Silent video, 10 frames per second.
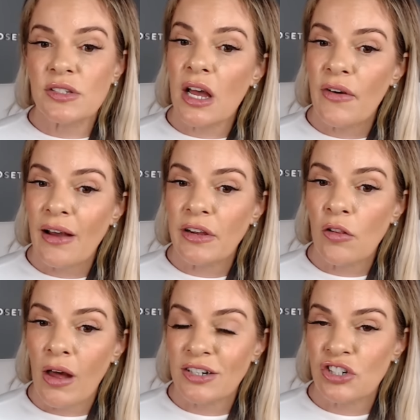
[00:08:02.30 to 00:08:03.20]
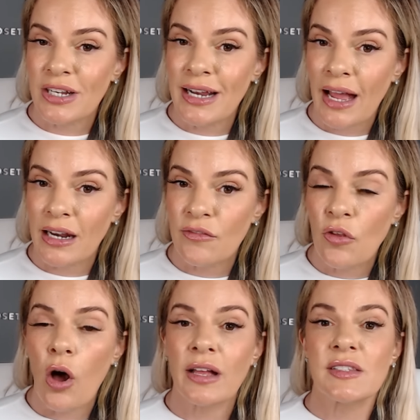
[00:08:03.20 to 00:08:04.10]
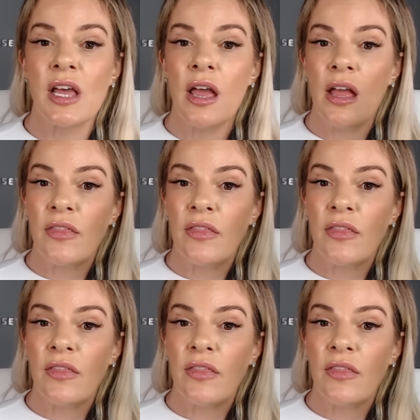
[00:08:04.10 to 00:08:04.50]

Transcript: yourself having a lot of shitty negative thoughts,